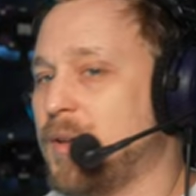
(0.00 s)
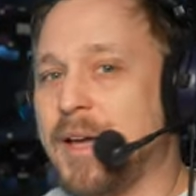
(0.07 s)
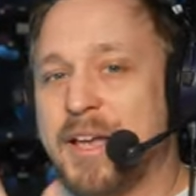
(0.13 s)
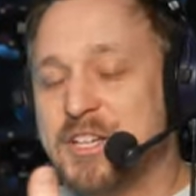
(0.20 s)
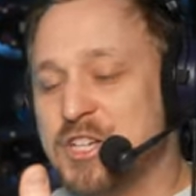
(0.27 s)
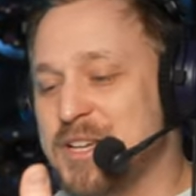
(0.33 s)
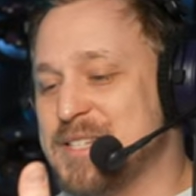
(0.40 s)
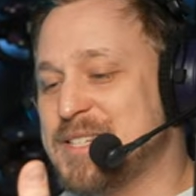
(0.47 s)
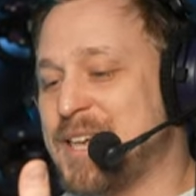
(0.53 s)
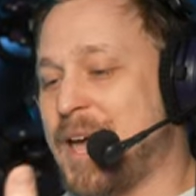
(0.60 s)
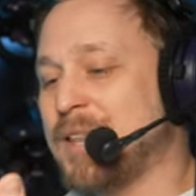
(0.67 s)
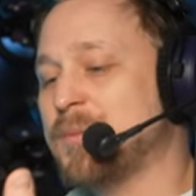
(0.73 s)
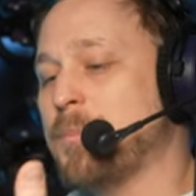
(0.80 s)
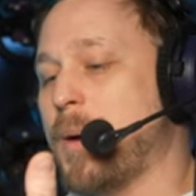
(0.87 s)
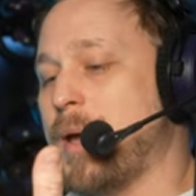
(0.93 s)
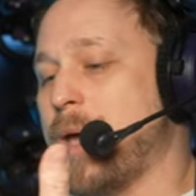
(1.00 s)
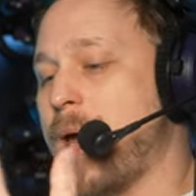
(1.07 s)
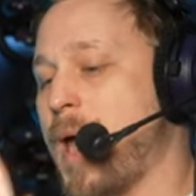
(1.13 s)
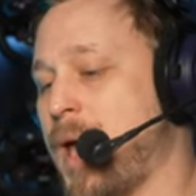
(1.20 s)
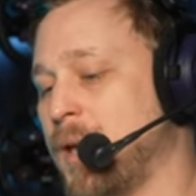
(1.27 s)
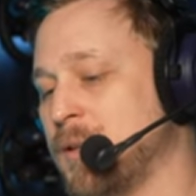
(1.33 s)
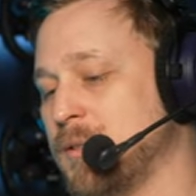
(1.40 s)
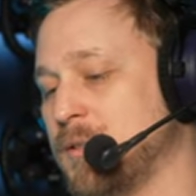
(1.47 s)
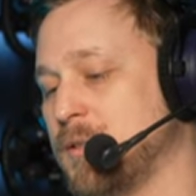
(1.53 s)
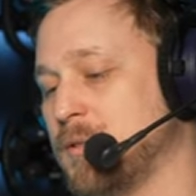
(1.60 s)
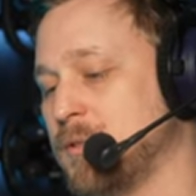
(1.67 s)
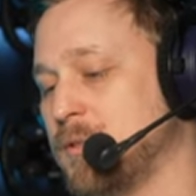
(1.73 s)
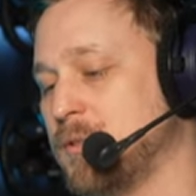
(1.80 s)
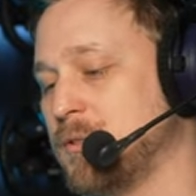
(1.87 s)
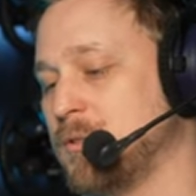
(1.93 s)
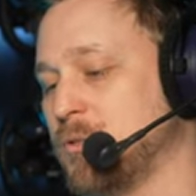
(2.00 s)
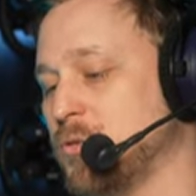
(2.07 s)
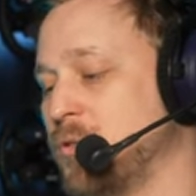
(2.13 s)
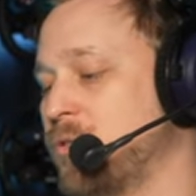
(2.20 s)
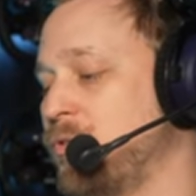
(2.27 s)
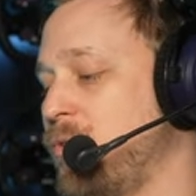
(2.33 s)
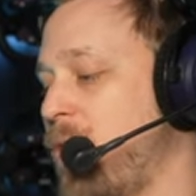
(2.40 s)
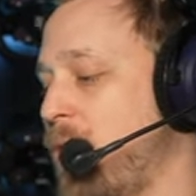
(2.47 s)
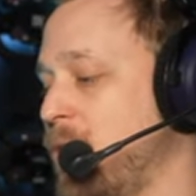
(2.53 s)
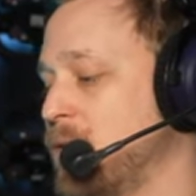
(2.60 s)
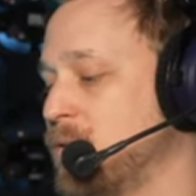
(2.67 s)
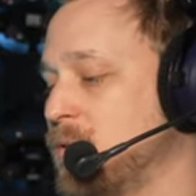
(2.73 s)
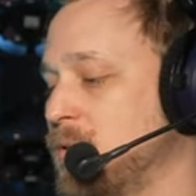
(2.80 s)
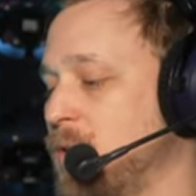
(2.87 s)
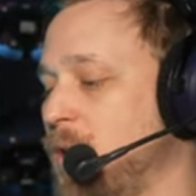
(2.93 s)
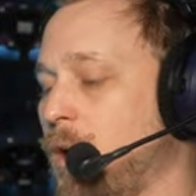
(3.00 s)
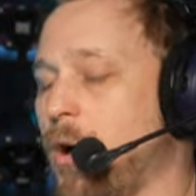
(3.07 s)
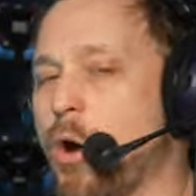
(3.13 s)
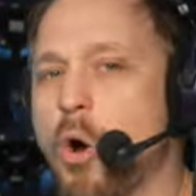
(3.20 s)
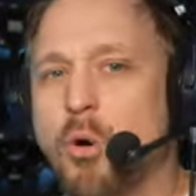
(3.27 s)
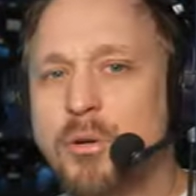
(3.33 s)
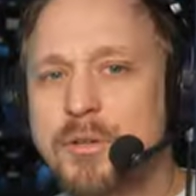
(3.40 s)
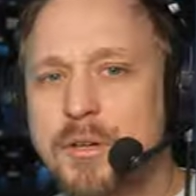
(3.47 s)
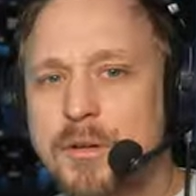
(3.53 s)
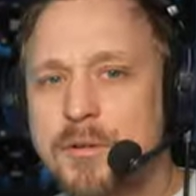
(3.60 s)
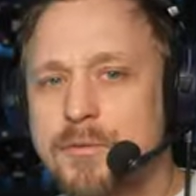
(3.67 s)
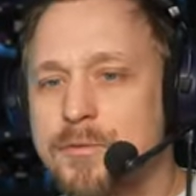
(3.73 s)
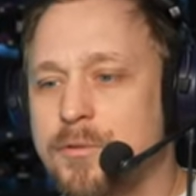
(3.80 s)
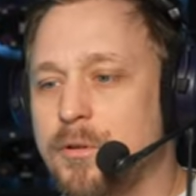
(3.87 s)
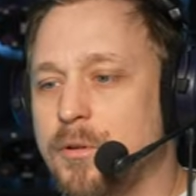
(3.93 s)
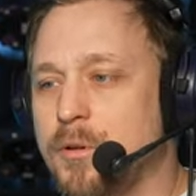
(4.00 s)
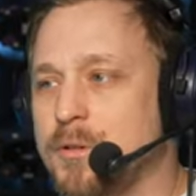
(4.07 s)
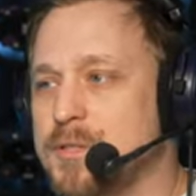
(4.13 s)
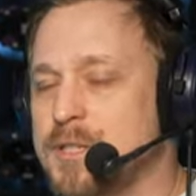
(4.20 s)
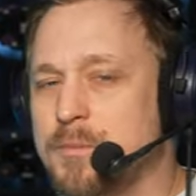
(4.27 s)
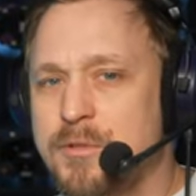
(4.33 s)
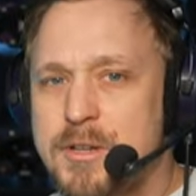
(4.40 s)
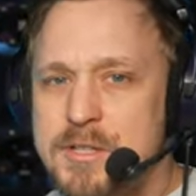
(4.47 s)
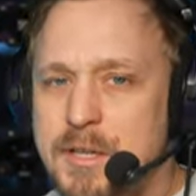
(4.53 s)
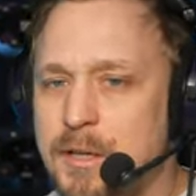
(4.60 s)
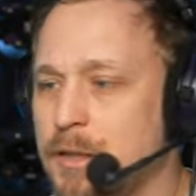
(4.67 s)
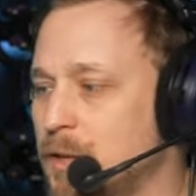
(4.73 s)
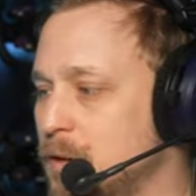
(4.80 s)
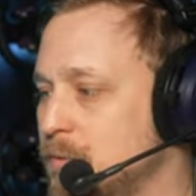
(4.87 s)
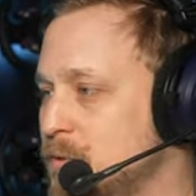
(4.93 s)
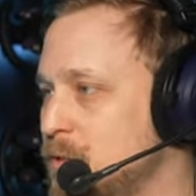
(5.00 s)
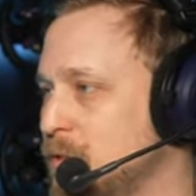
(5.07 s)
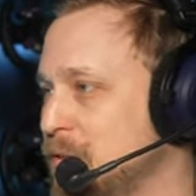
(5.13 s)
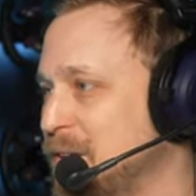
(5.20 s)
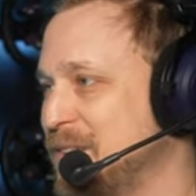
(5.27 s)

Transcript: I actually scanned my hand to create a holder for sim racing gloves.